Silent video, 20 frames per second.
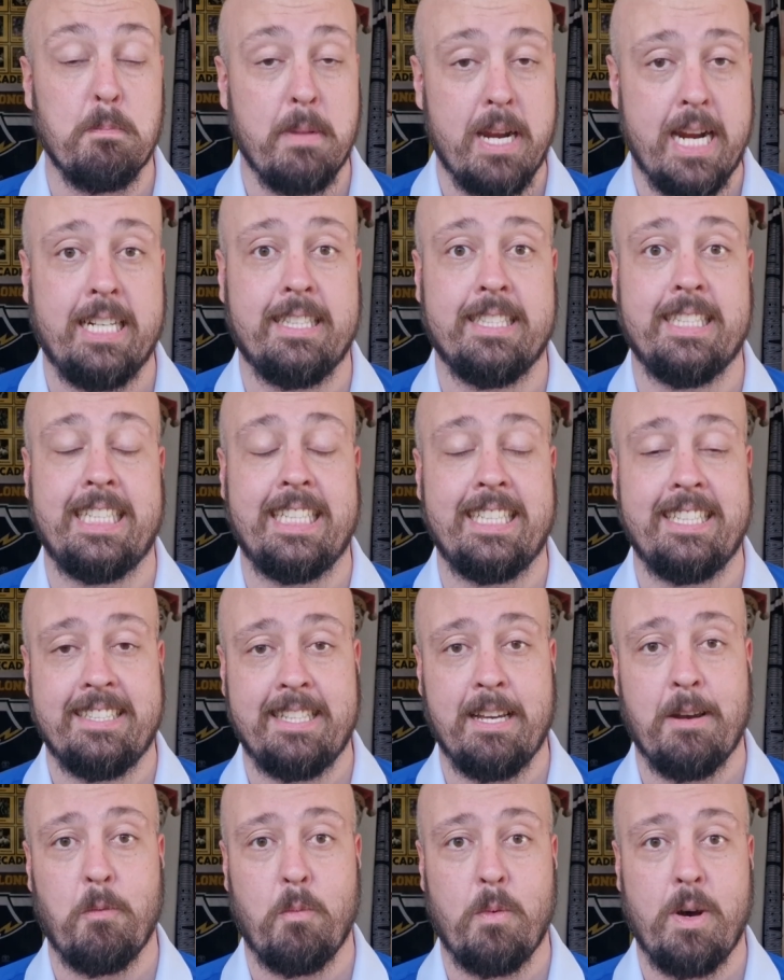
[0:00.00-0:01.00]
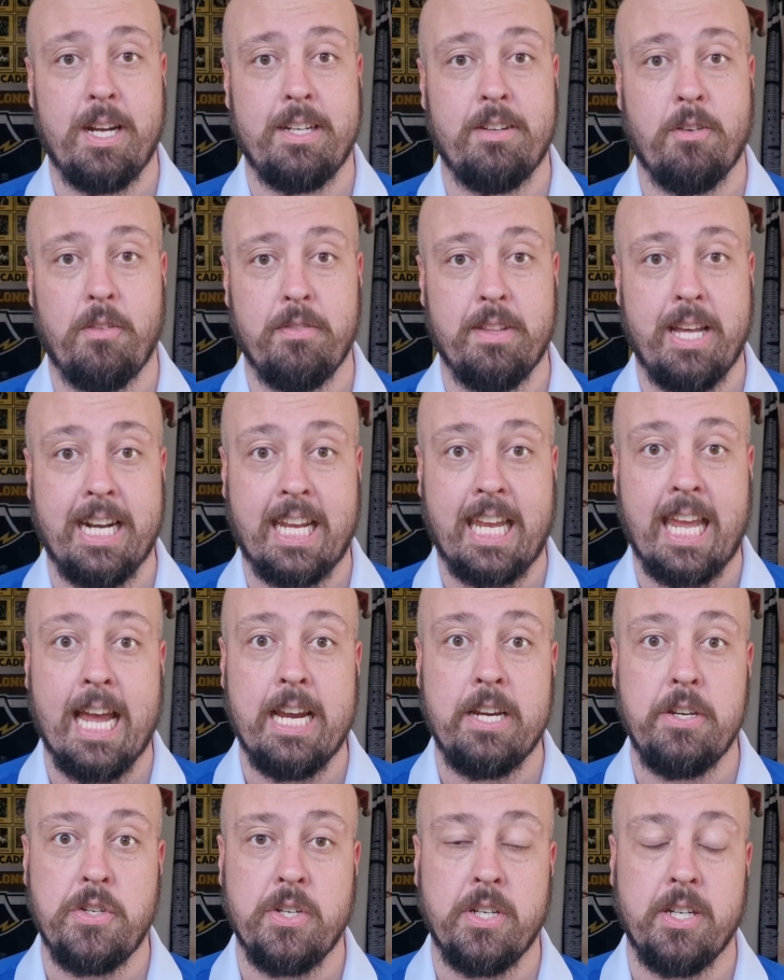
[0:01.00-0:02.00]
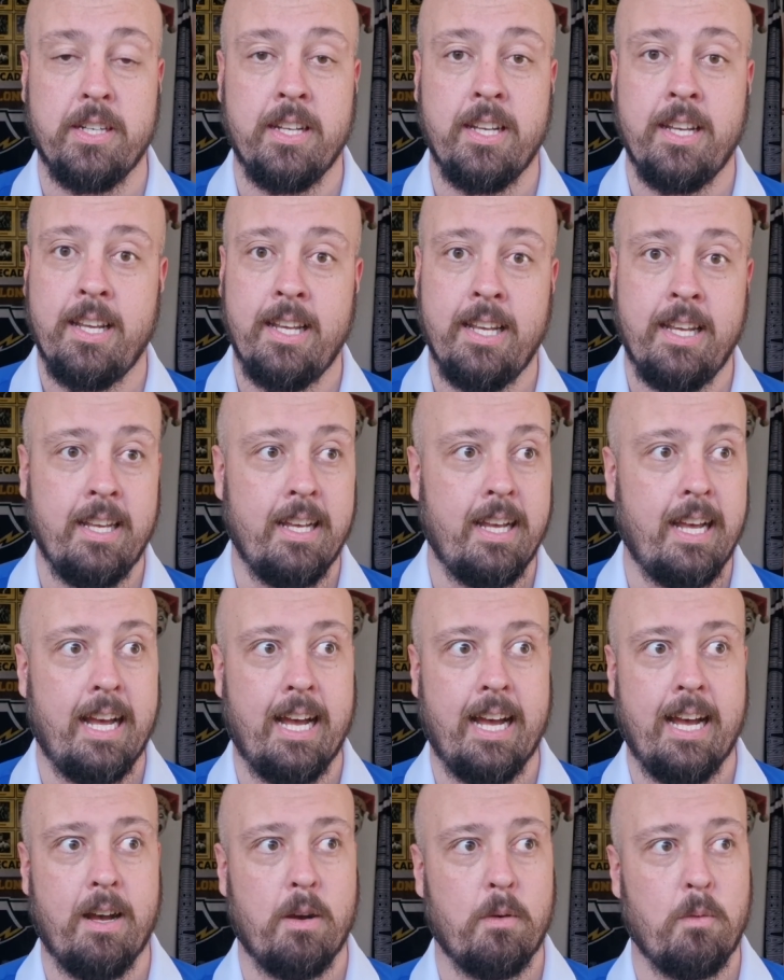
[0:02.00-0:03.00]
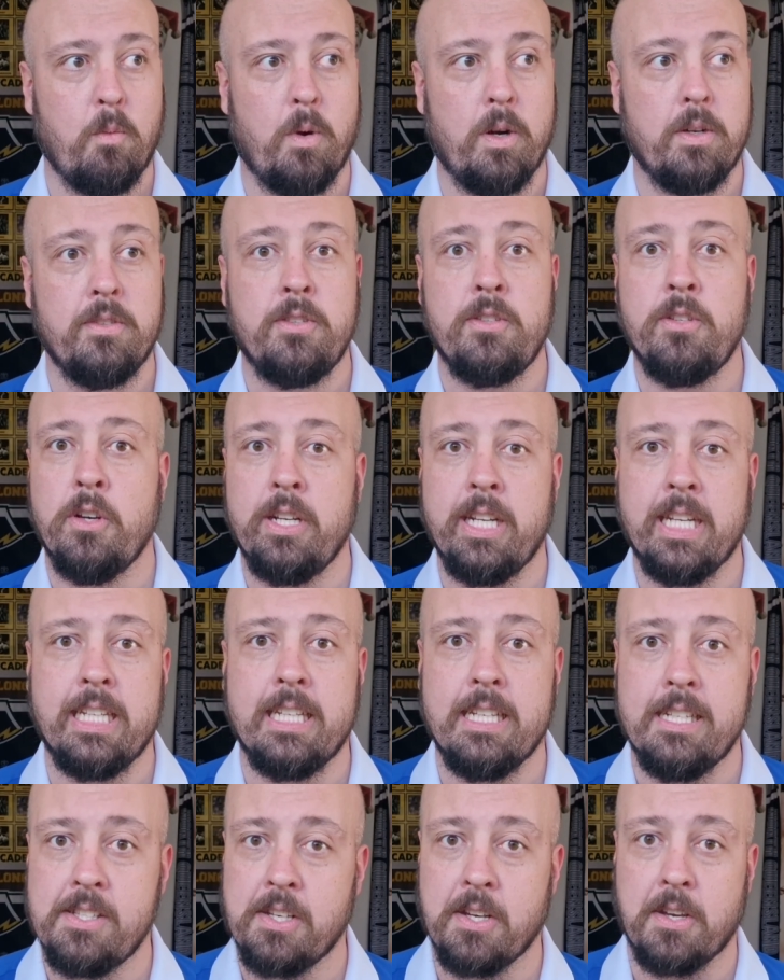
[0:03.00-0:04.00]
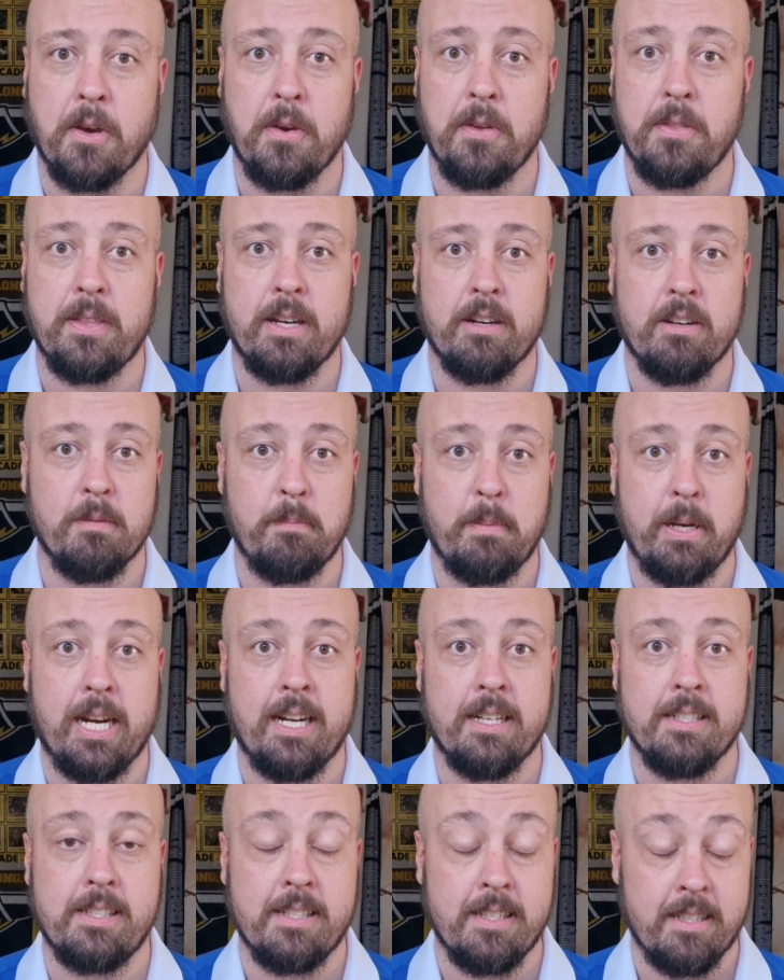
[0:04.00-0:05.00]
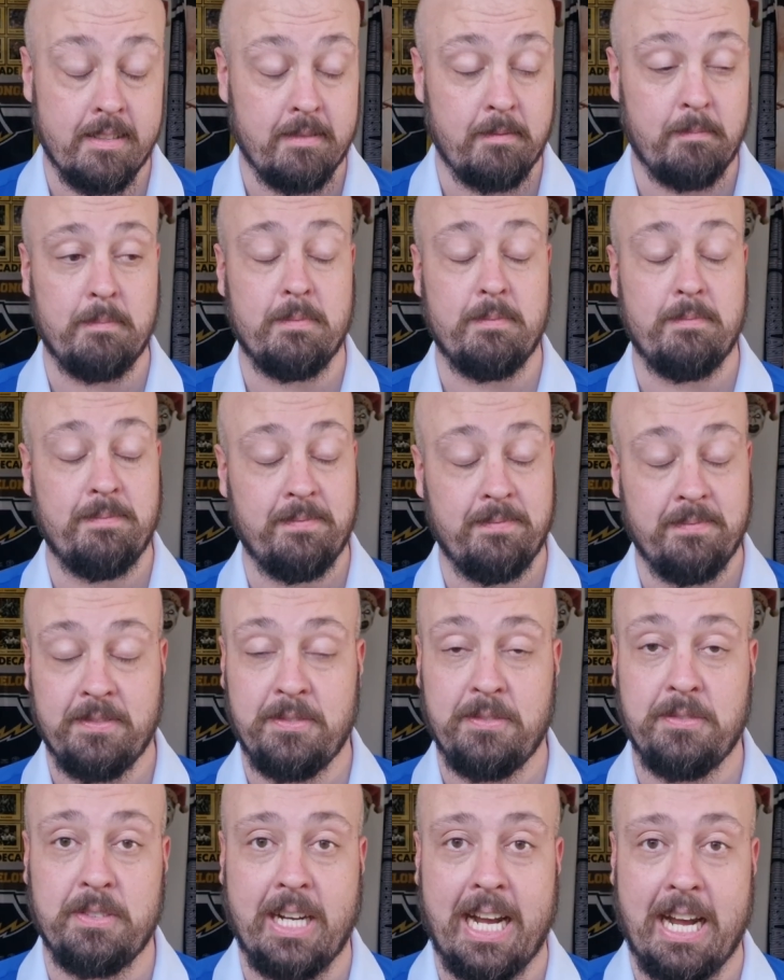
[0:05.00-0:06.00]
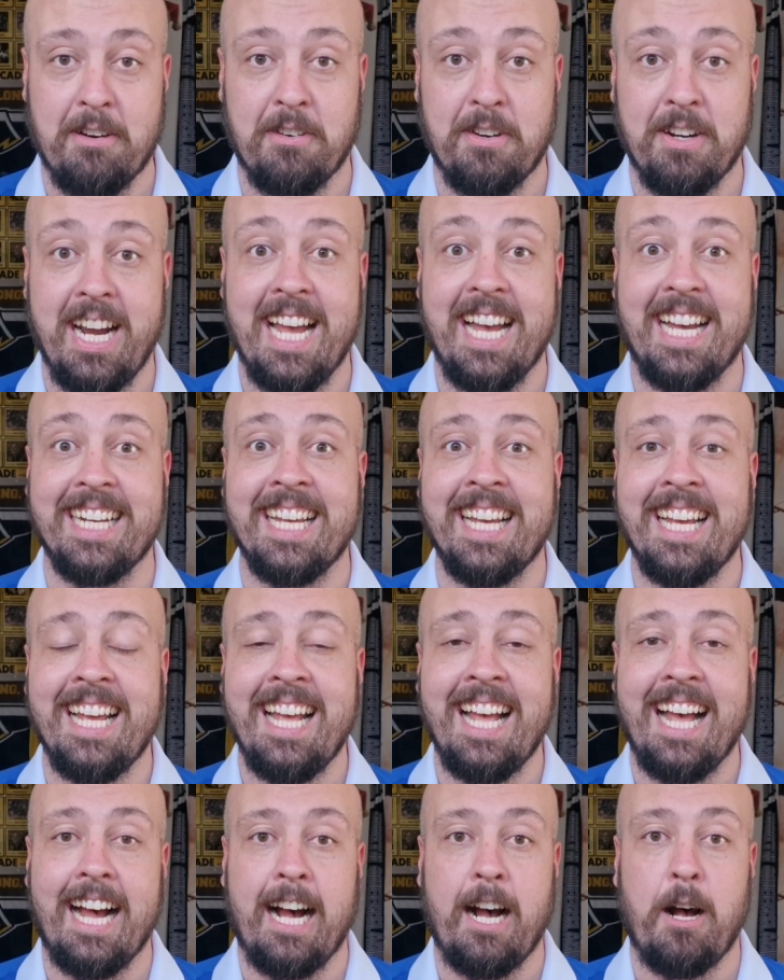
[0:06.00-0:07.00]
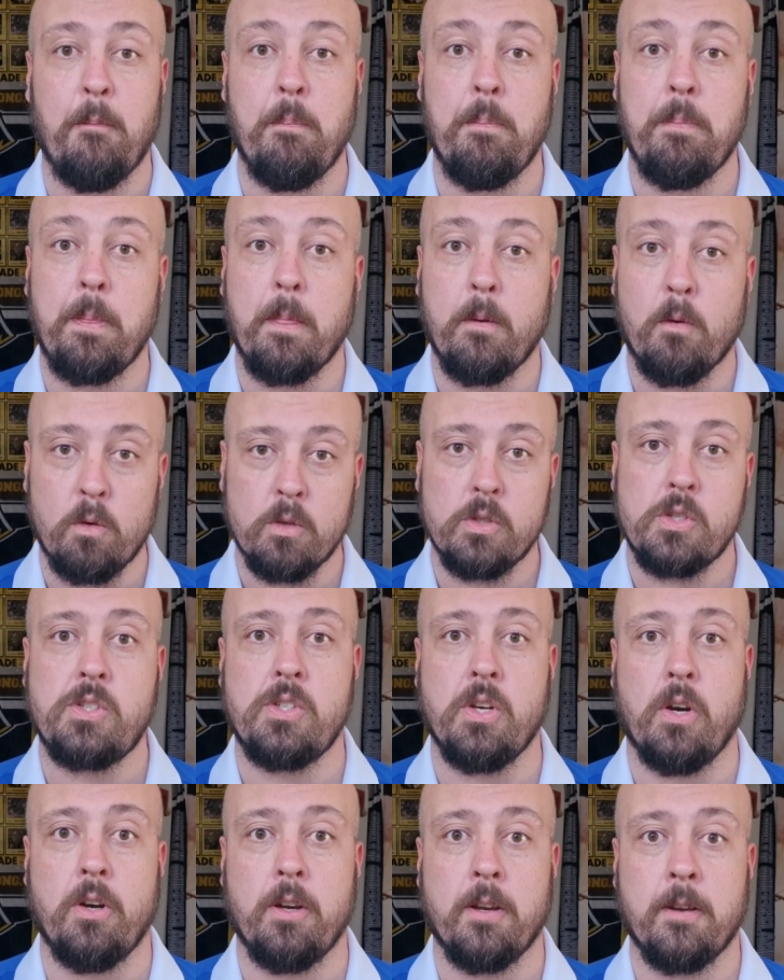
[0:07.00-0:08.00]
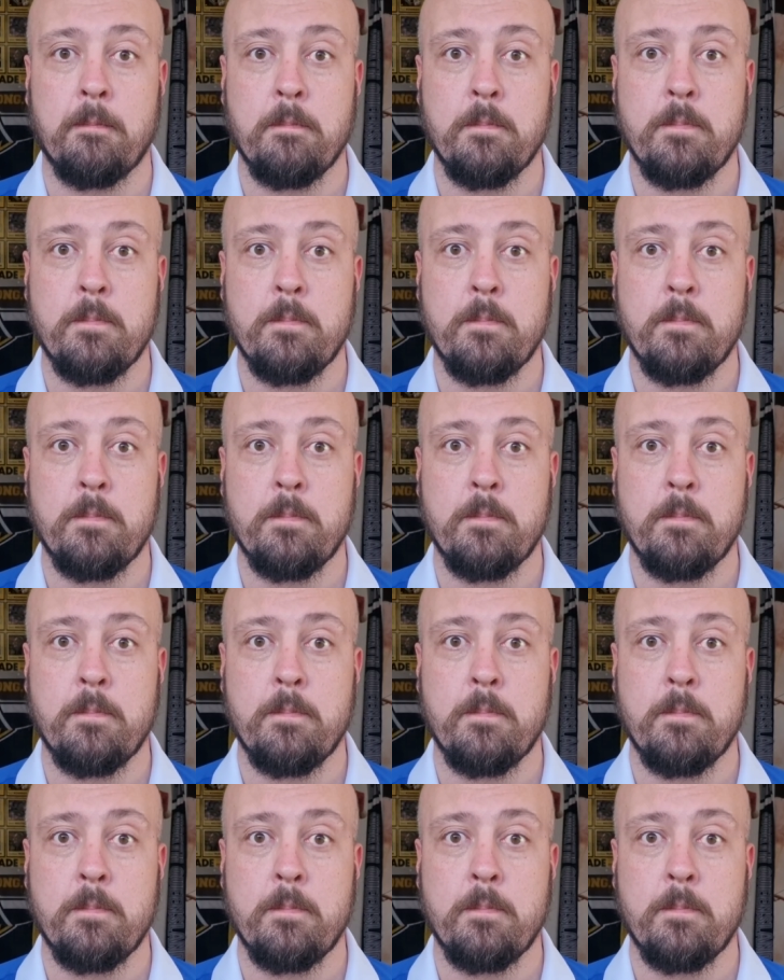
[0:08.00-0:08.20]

Manly that won on that occasion, 30 years ago, thereabouts. Far out. Also,